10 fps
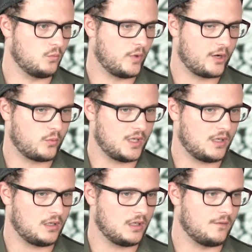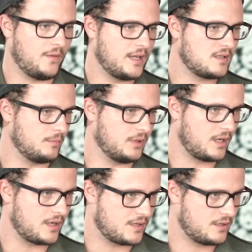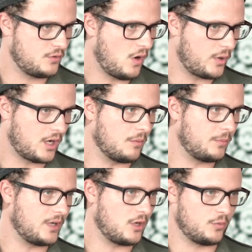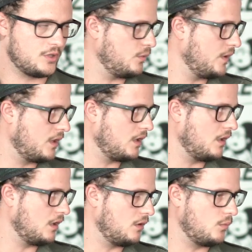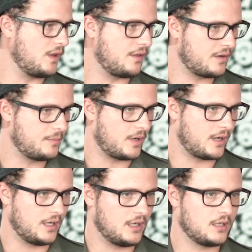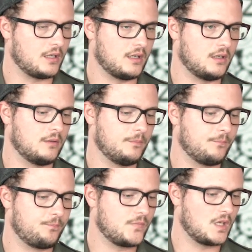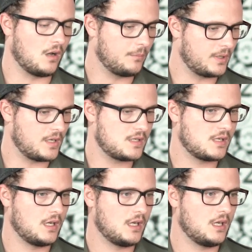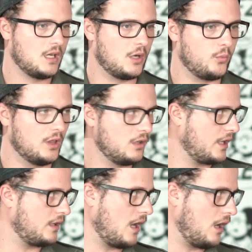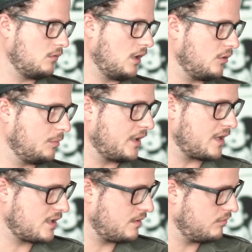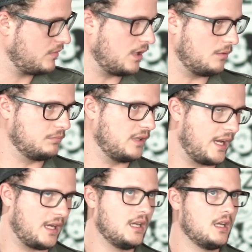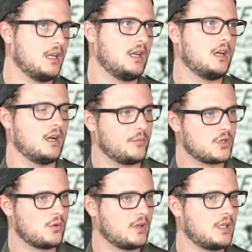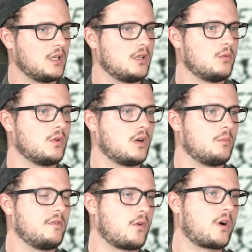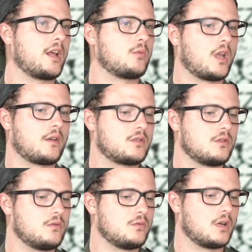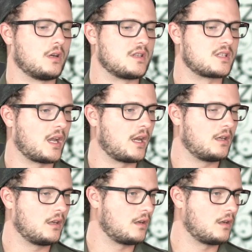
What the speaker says: where we invite some players to our company, or we do it with the third-party companies, and we look at how the players play. Usually, beforehand, we have to decide